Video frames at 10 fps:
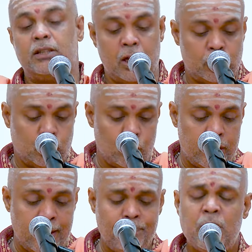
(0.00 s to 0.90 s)

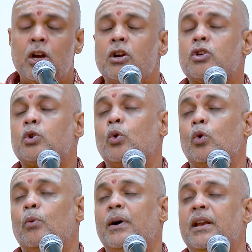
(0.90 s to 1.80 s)
Deshoyam
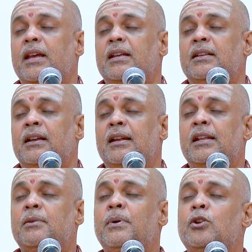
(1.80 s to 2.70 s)
kshobharahita. Let
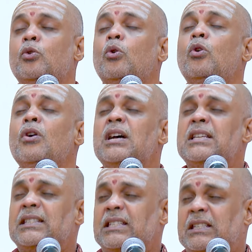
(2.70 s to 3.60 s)
there be no
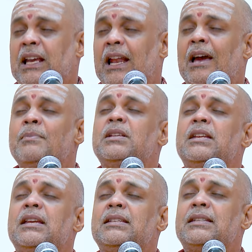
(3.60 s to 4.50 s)
such
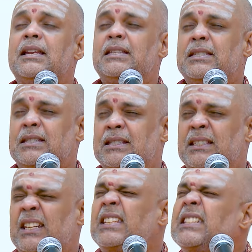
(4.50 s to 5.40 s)
calamities, such as
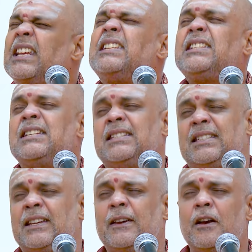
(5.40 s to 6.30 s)
restlessness.